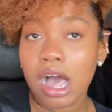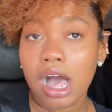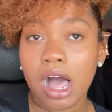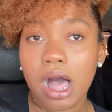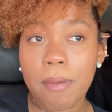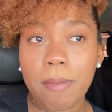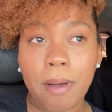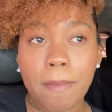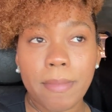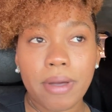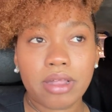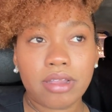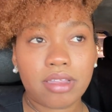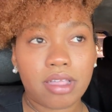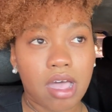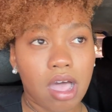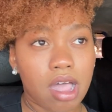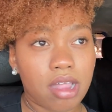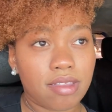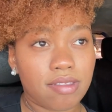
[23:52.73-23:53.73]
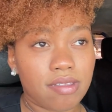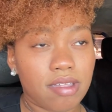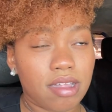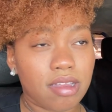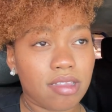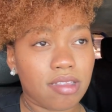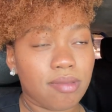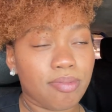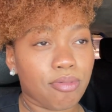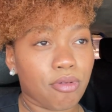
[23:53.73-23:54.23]
I'm on the
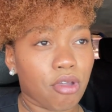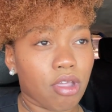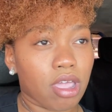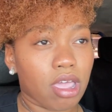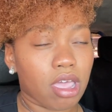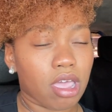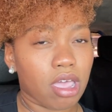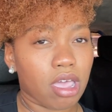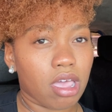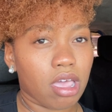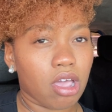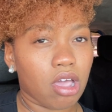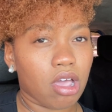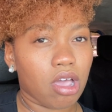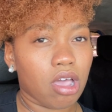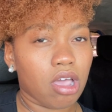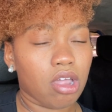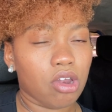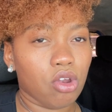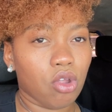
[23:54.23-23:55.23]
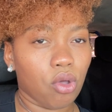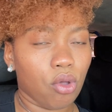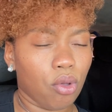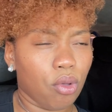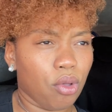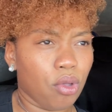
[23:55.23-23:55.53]
Constant Spring. No,